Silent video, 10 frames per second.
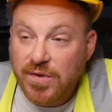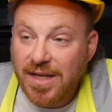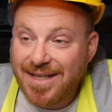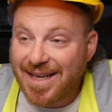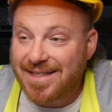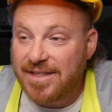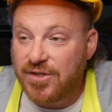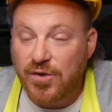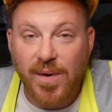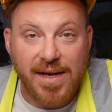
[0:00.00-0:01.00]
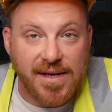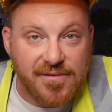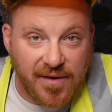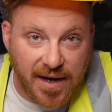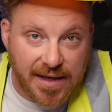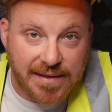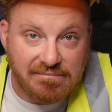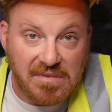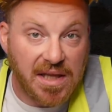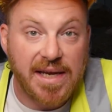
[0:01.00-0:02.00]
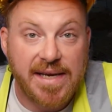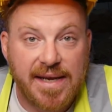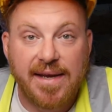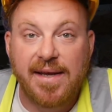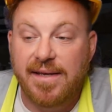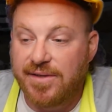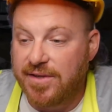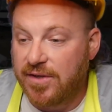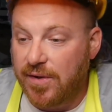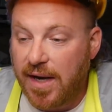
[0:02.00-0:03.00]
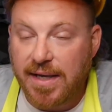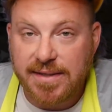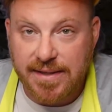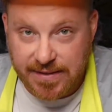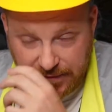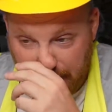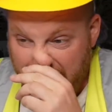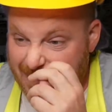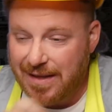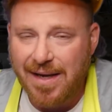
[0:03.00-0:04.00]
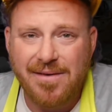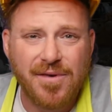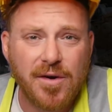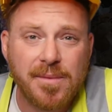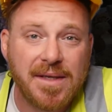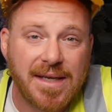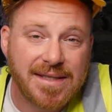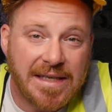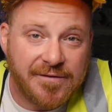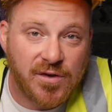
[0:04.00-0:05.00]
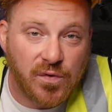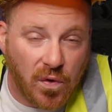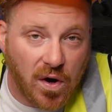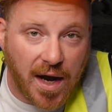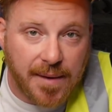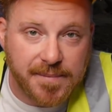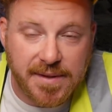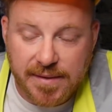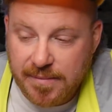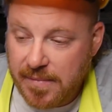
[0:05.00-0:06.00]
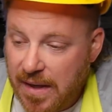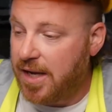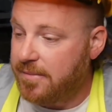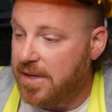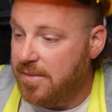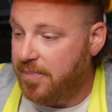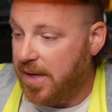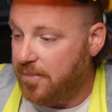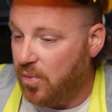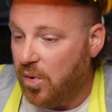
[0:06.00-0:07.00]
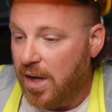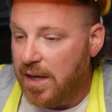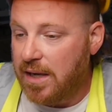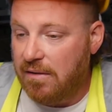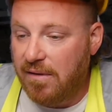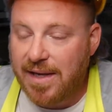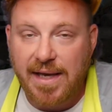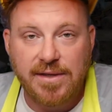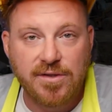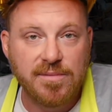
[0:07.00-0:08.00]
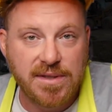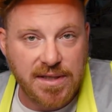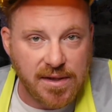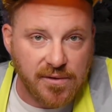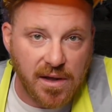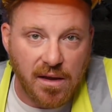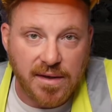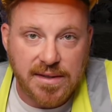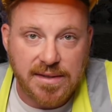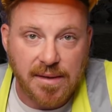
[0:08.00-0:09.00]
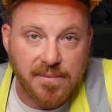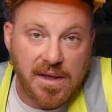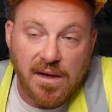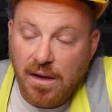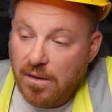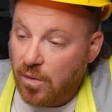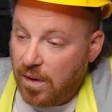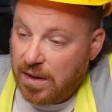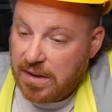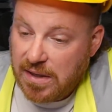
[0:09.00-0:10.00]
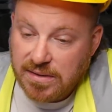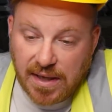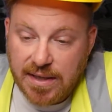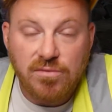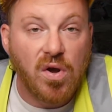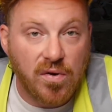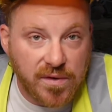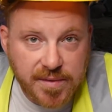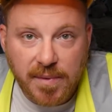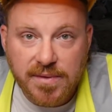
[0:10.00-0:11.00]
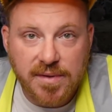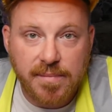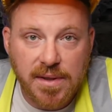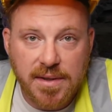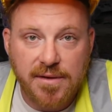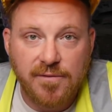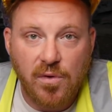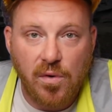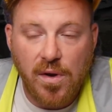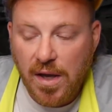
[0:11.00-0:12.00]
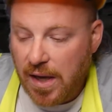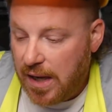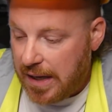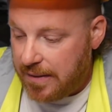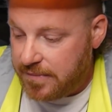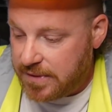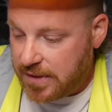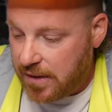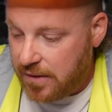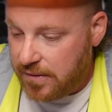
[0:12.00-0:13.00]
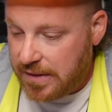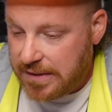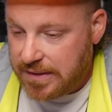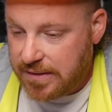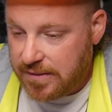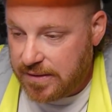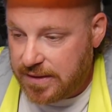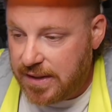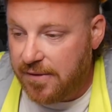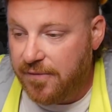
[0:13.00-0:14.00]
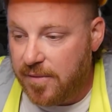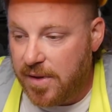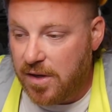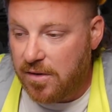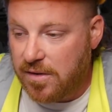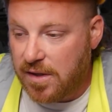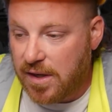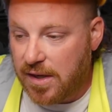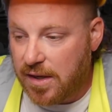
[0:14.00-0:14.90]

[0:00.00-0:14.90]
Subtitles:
he doesn't do any fucking leading. He just creates these events, invariably doesn't even rock up to them. How many people can I get to materialise at something who I can then take no responsibility for? So this CFMEU thing,